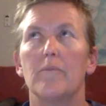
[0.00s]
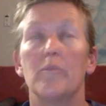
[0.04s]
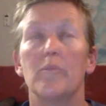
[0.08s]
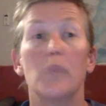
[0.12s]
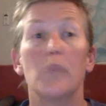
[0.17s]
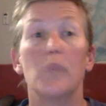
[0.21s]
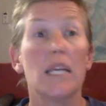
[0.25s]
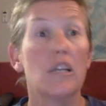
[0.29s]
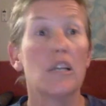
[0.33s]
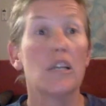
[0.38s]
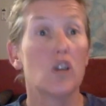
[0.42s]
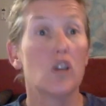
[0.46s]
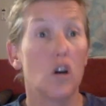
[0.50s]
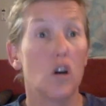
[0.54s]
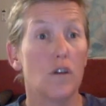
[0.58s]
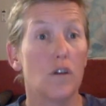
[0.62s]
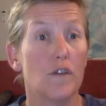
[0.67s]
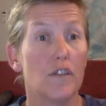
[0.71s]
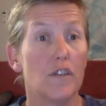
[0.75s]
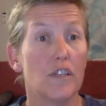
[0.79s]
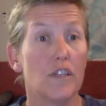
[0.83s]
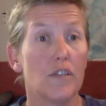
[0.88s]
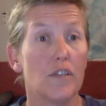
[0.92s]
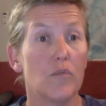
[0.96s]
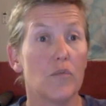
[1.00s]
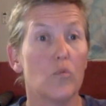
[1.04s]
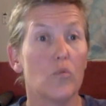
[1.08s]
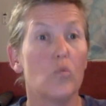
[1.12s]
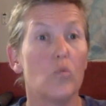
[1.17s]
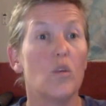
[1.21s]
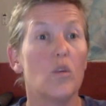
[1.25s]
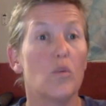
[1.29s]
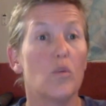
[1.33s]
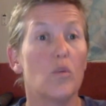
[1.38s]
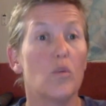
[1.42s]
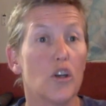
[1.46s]
being confident
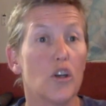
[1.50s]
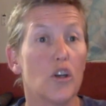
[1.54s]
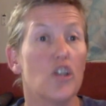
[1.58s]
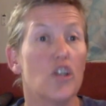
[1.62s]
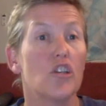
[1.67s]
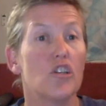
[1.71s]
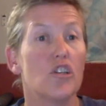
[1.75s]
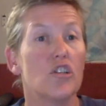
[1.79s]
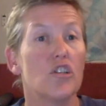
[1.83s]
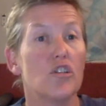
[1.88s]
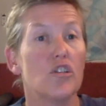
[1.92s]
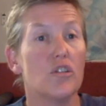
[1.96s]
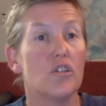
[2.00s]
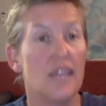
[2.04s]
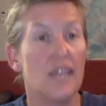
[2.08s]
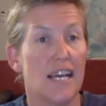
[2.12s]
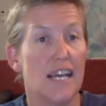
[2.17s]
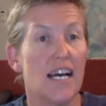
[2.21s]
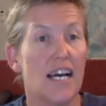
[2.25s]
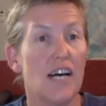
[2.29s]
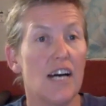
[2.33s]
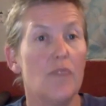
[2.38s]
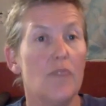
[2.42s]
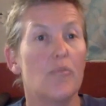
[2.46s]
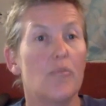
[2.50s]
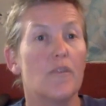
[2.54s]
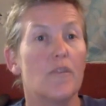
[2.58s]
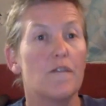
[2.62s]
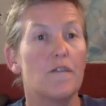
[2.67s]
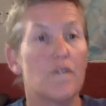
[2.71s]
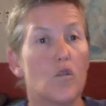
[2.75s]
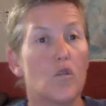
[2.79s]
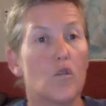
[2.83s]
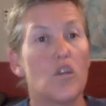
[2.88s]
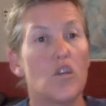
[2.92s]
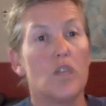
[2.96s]
with what you can do now
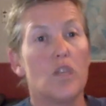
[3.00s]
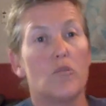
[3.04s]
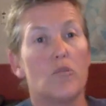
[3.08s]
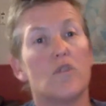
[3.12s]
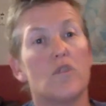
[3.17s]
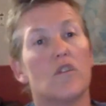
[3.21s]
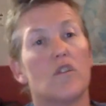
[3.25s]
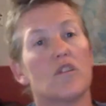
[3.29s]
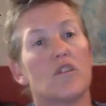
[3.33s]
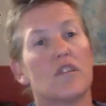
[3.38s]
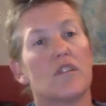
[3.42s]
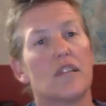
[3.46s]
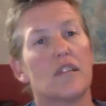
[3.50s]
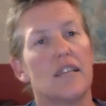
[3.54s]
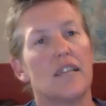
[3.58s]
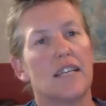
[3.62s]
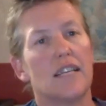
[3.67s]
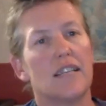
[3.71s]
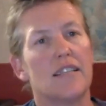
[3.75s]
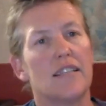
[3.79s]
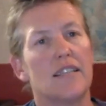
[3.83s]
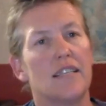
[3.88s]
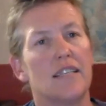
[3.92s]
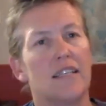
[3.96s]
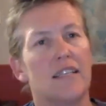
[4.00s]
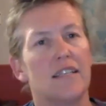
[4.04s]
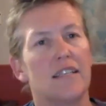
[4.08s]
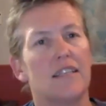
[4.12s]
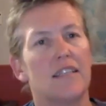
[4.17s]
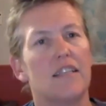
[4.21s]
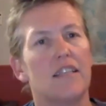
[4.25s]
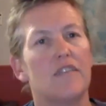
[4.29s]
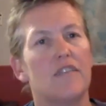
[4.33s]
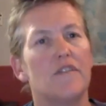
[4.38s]
before you move on to the next thing.